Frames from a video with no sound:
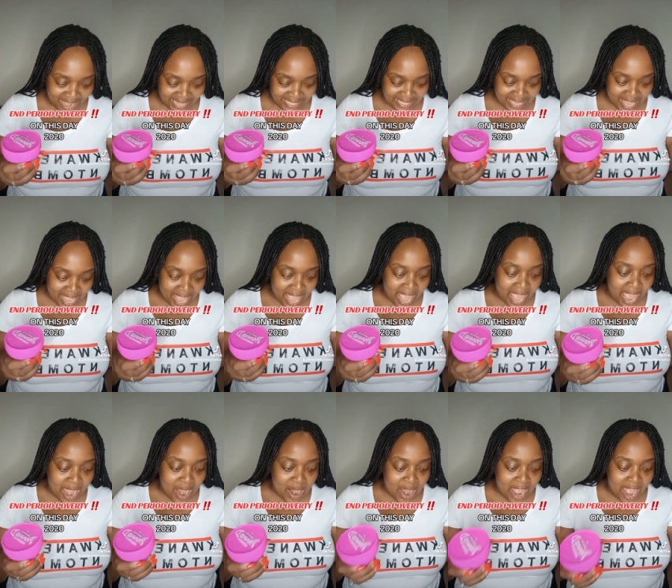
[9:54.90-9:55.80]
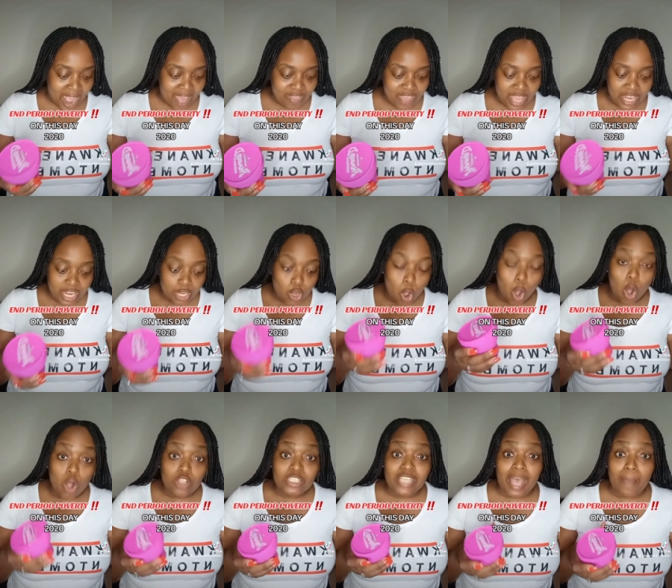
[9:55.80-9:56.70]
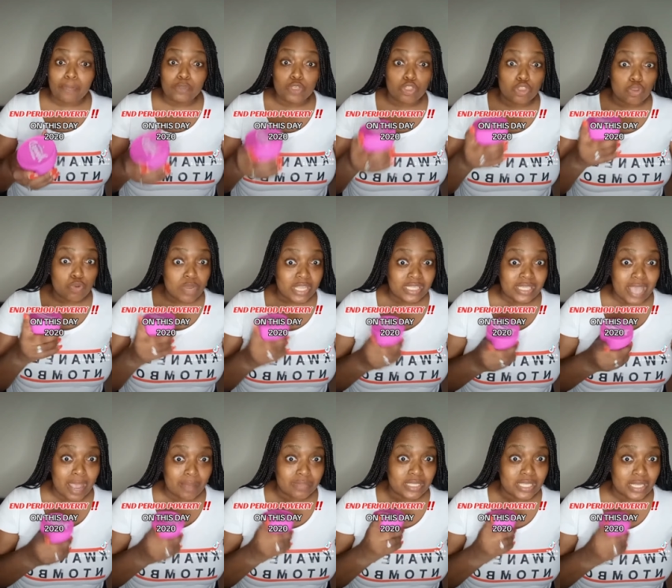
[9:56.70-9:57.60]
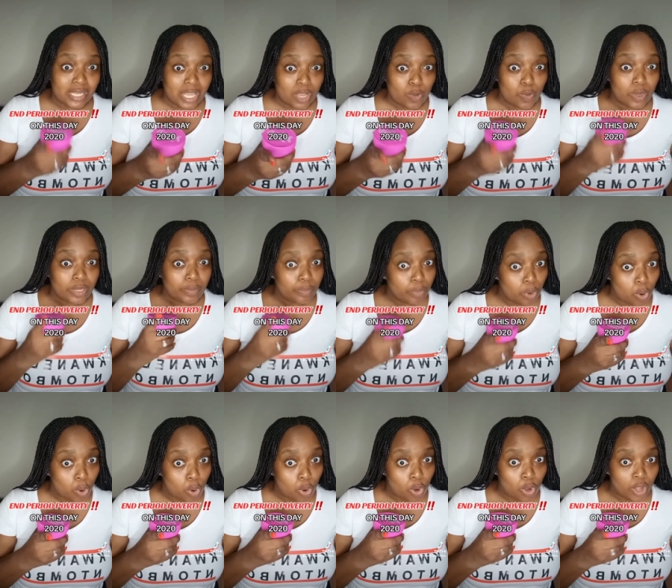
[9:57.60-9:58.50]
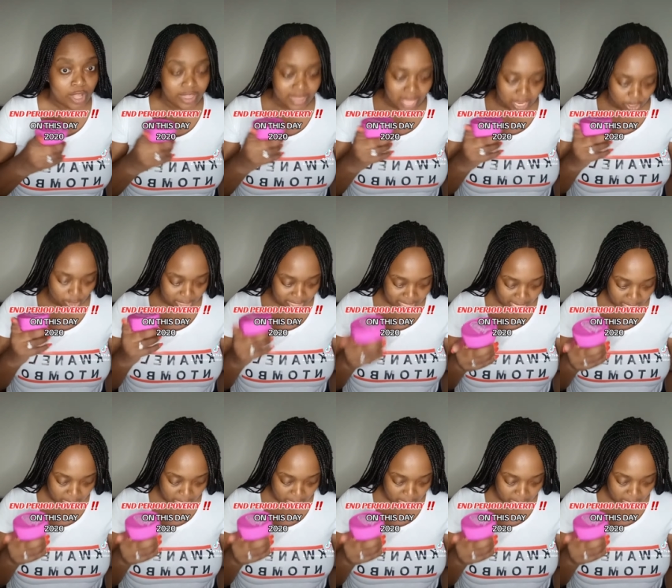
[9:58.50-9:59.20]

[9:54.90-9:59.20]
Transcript: right. And then it holds up to three times the liquid more than your